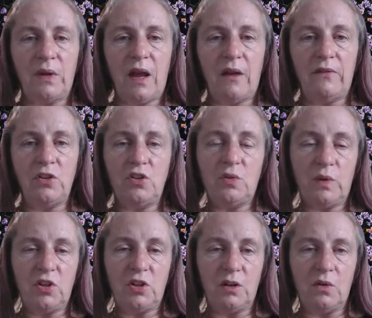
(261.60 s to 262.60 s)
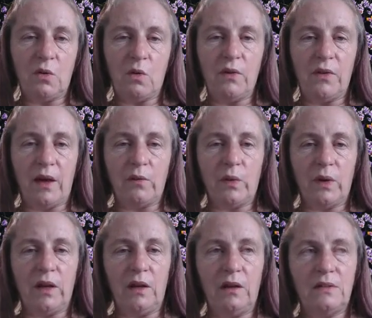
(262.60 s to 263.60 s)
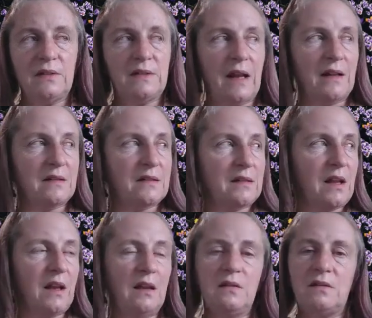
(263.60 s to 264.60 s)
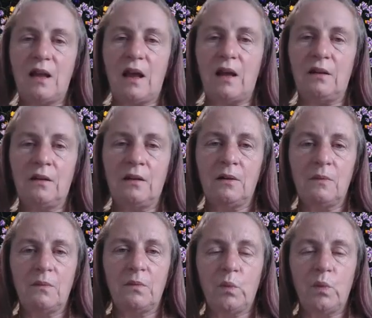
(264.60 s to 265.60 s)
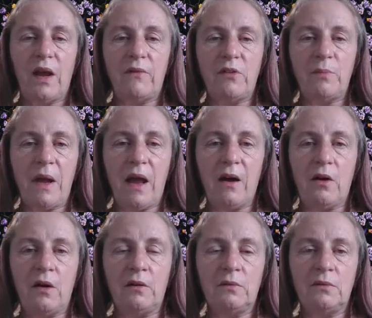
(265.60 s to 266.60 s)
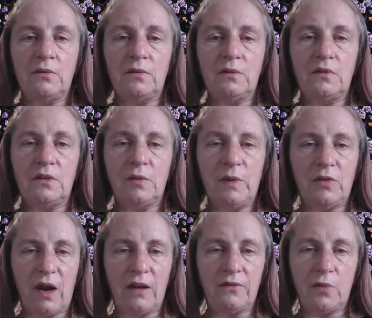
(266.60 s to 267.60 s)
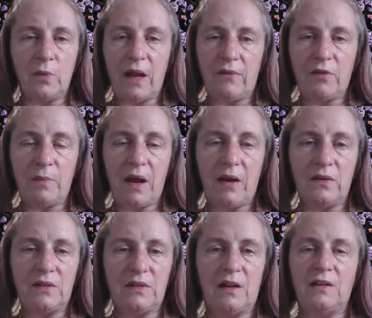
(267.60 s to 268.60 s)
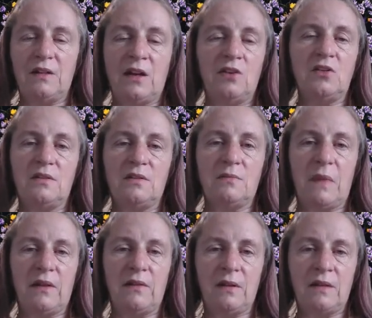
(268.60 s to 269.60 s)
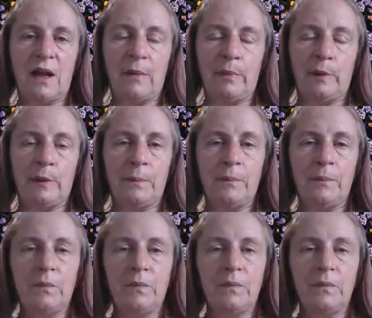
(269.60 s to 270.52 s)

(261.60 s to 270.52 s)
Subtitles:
that we have intuition or that we sense things, that we have the power to be grateful, we have the power to set intentions and make things happen.